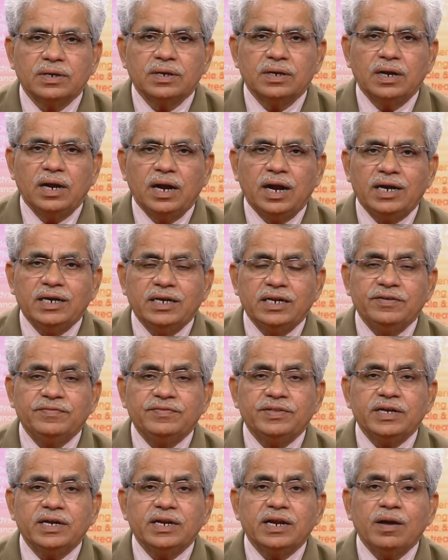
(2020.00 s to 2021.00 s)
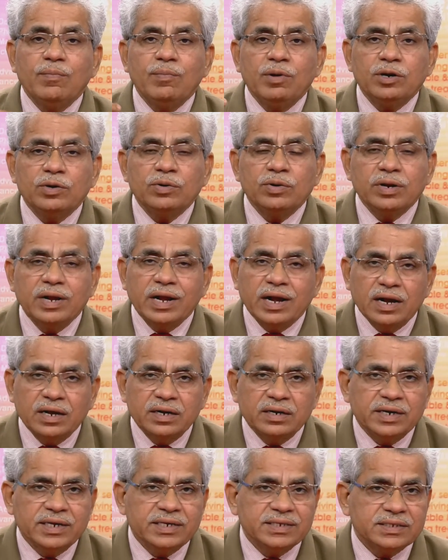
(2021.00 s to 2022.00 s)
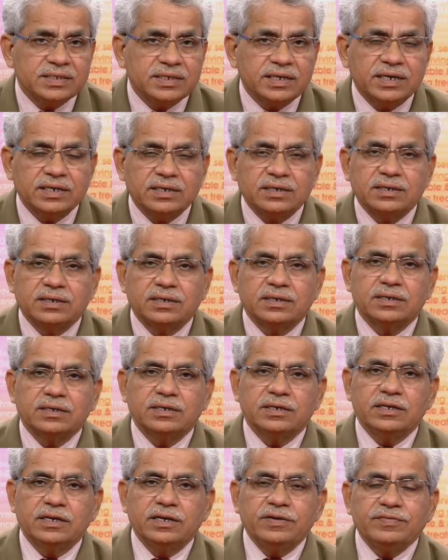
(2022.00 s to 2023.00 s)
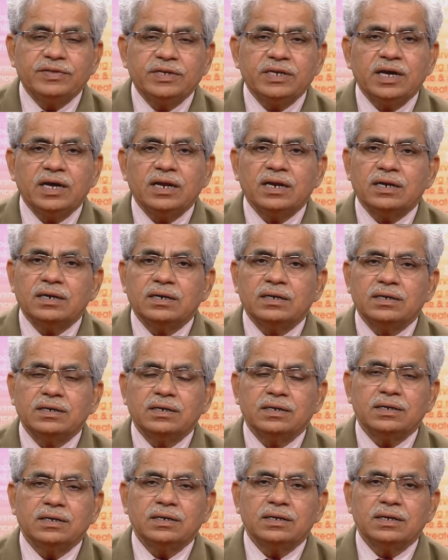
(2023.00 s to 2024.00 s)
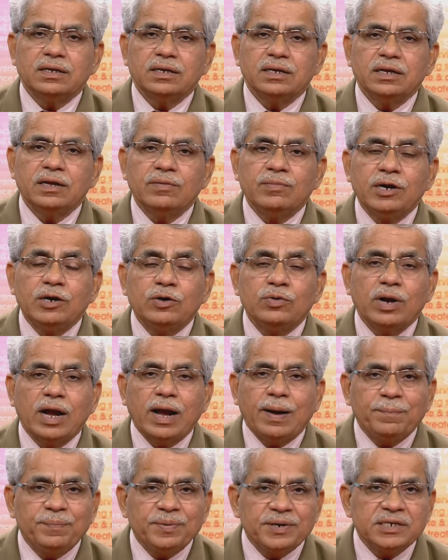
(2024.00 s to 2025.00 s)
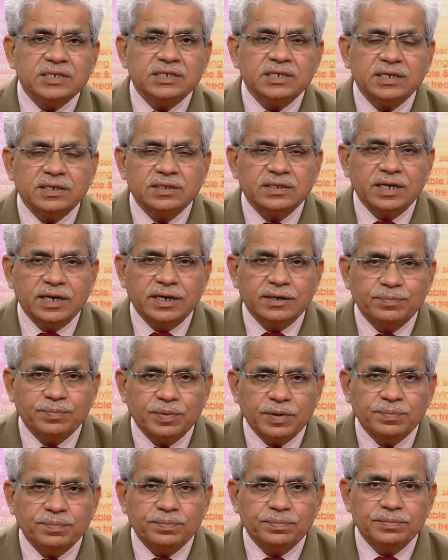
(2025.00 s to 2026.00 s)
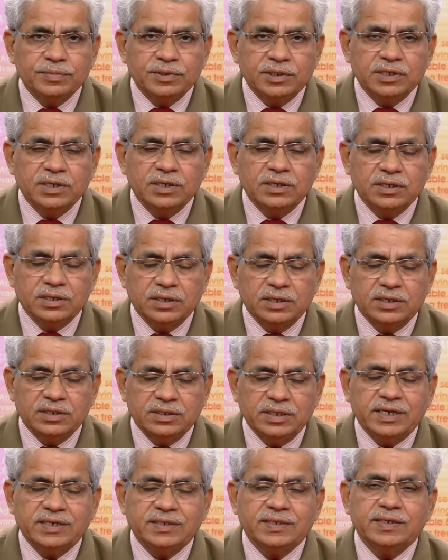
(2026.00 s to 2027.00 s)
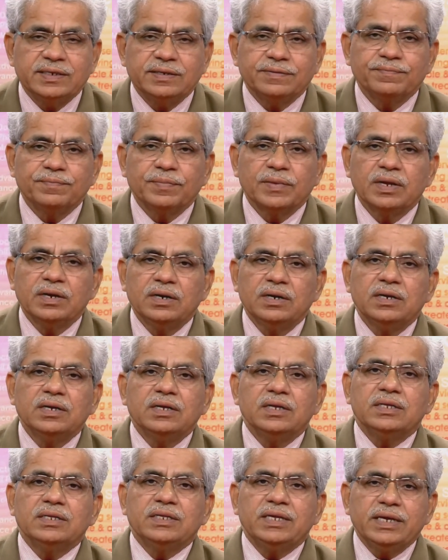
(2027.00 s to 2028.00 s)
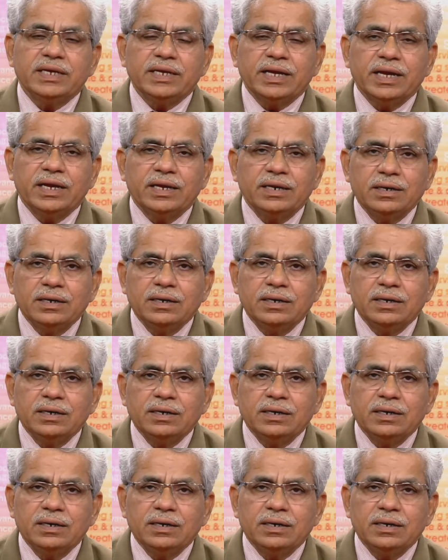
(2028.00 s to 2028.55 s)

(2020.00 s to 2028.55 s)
and if they are able to recognize that, if they are able to appreciate that thing, they can